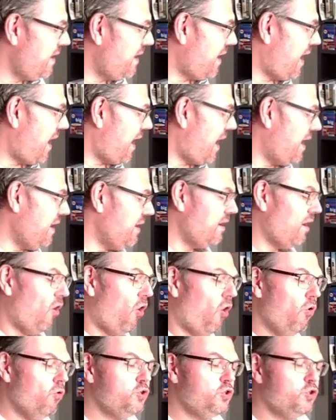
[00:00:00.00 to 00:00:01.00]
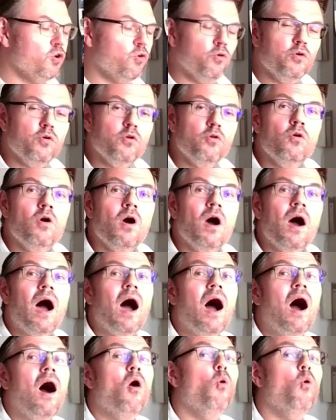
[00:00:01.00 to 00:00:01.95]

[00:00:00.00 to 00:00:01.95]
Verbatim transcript: I now show you how